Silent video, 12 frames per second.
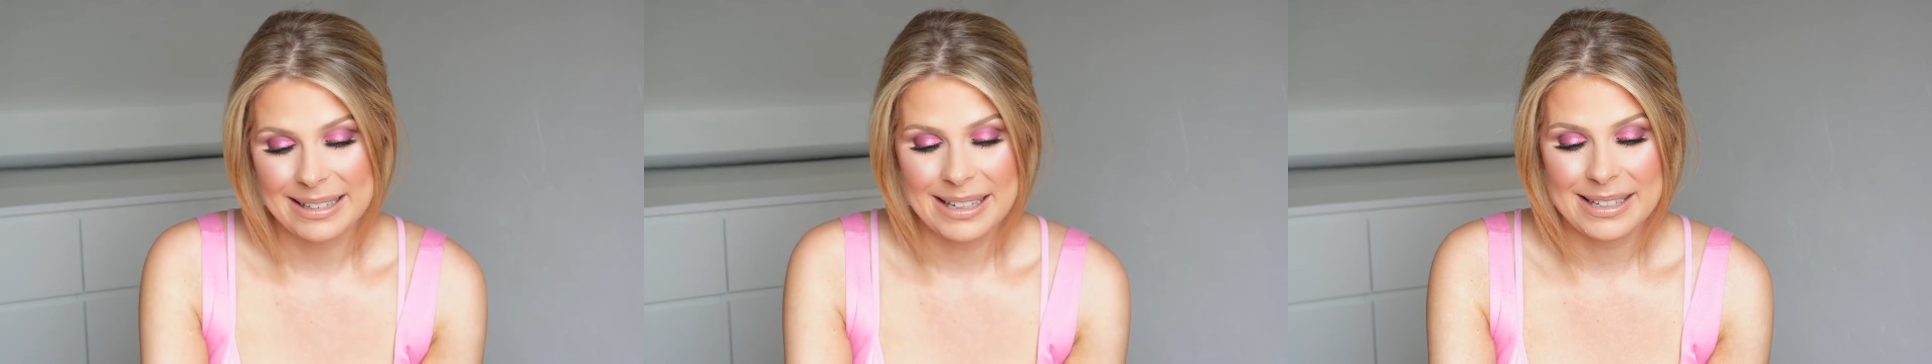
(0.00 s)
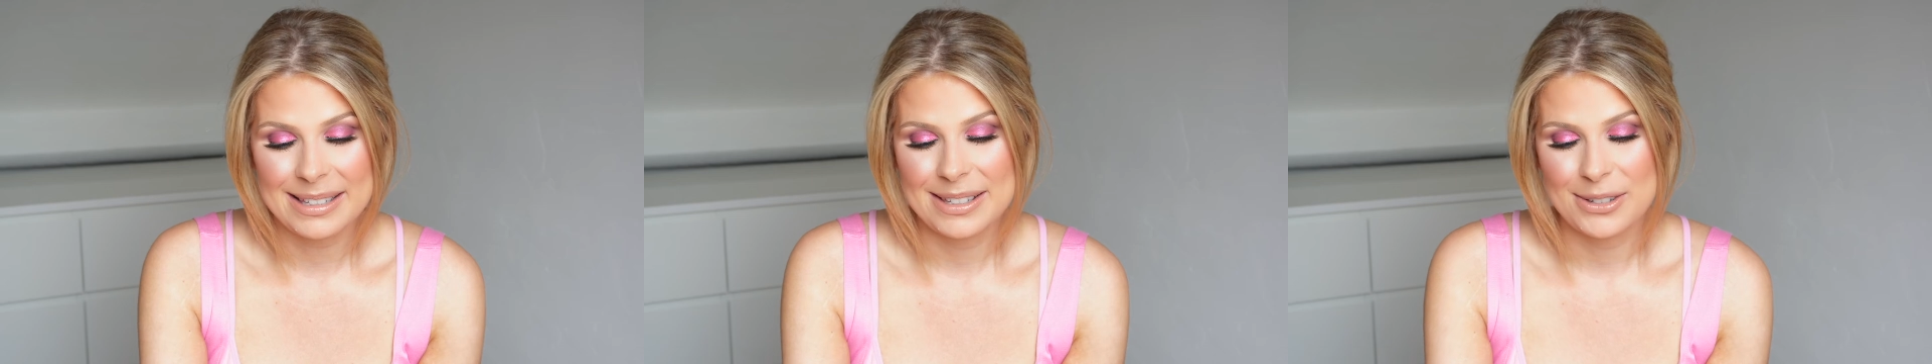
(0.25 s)

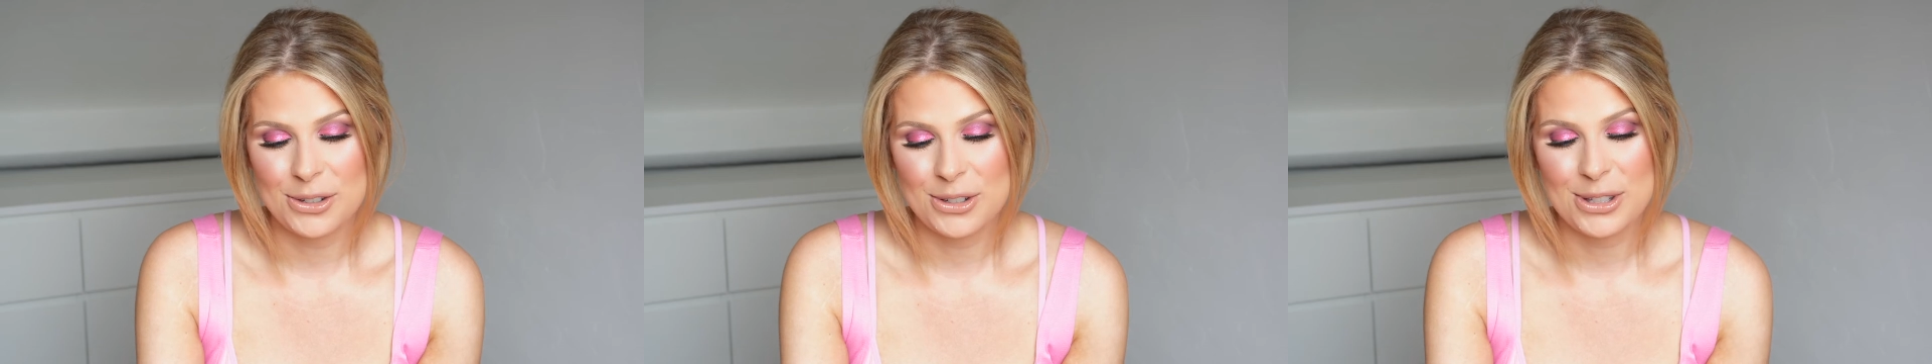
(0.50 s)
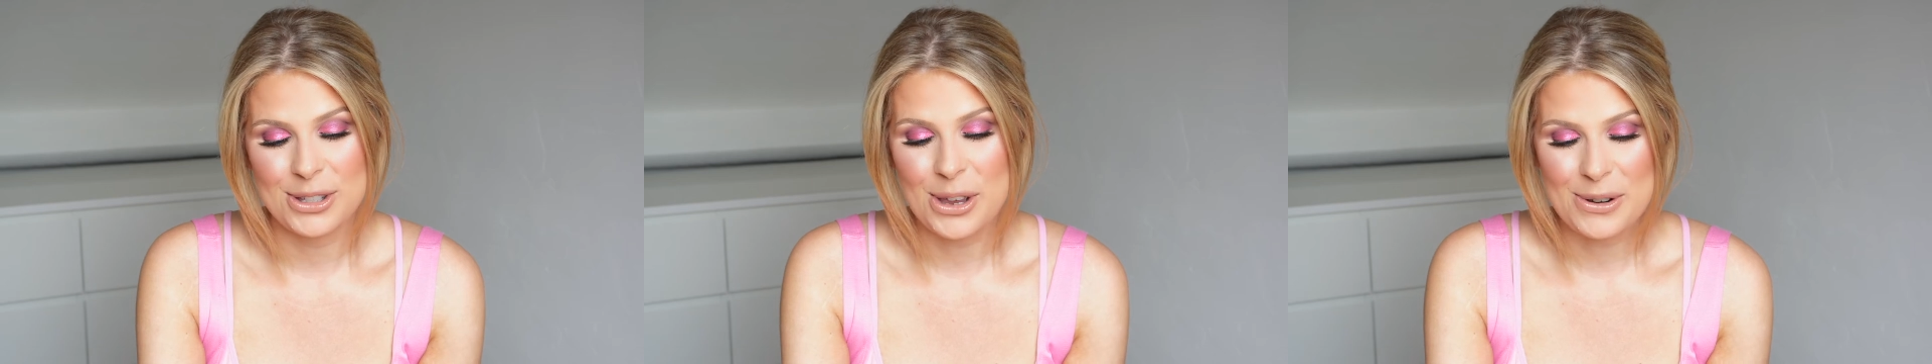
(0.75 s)
It's
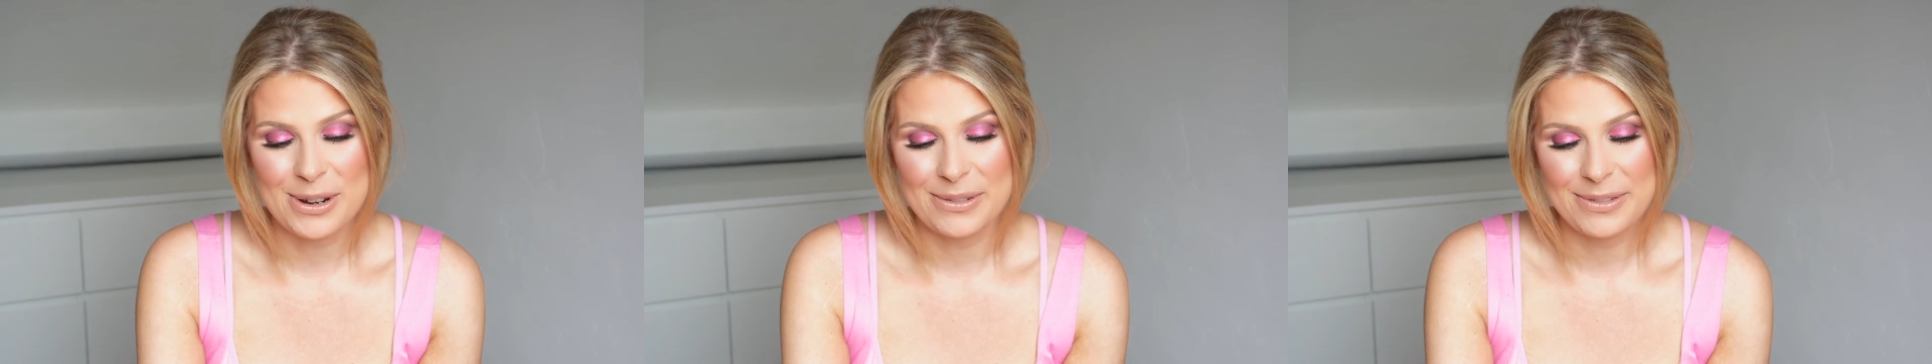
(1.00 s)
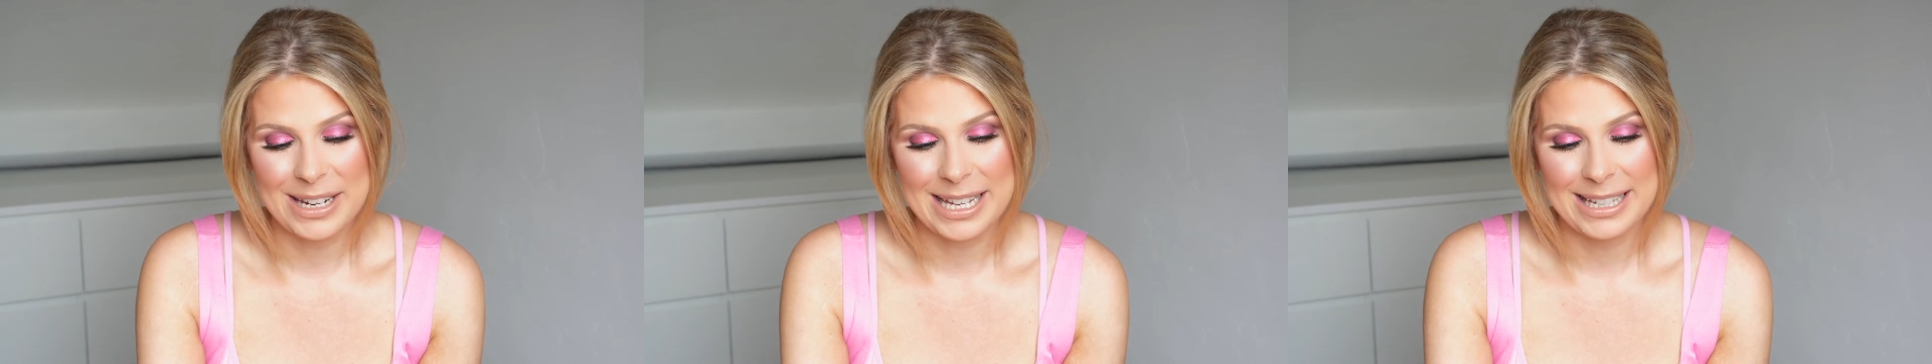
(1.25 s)
just so
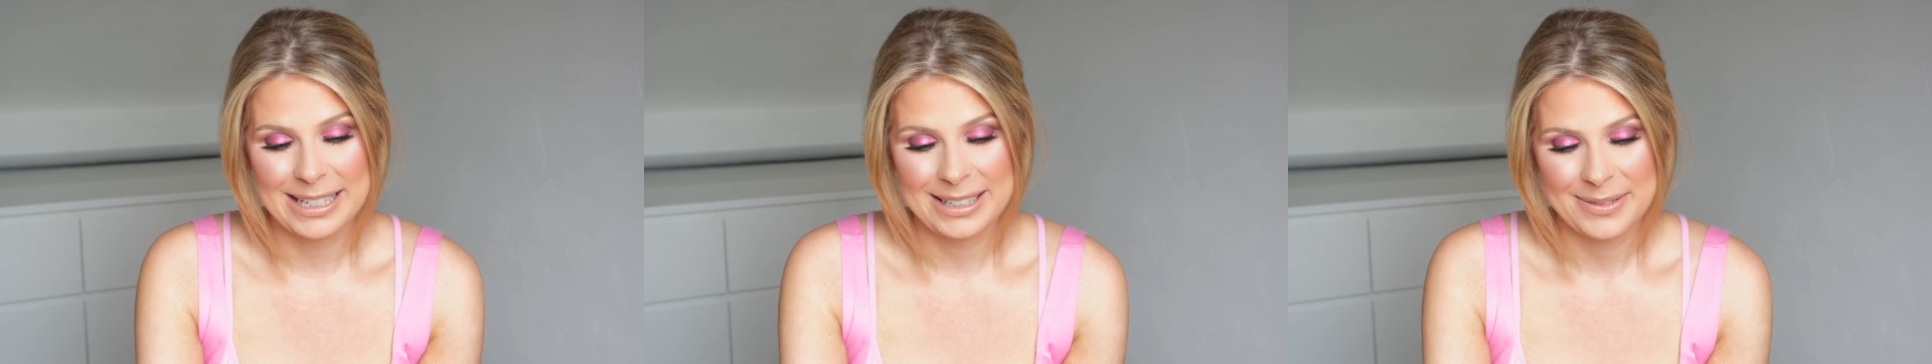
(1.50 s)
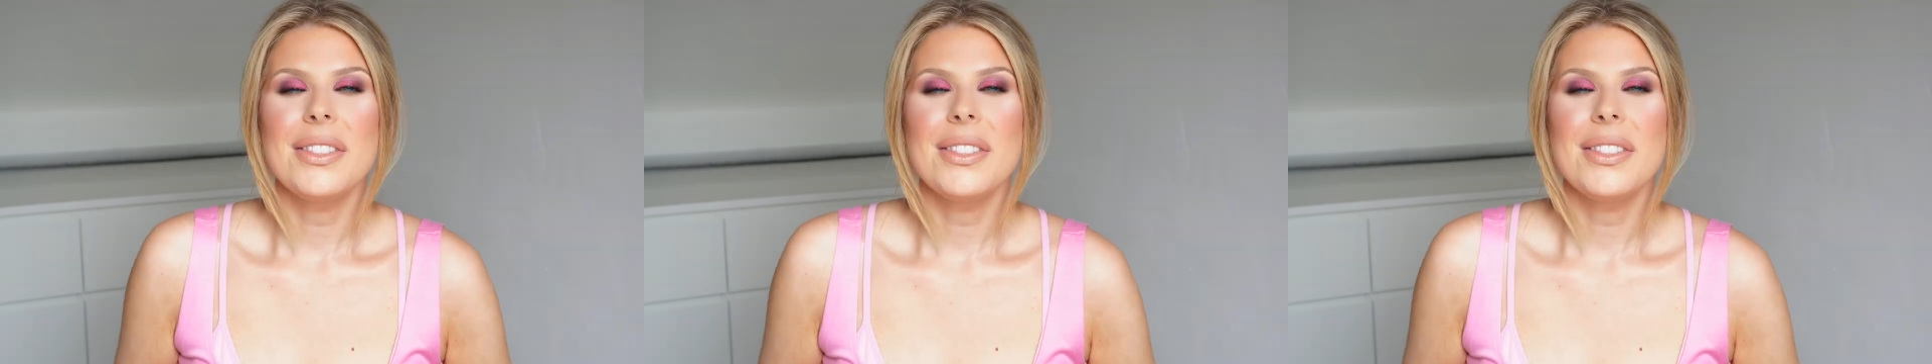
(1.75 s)
lovely.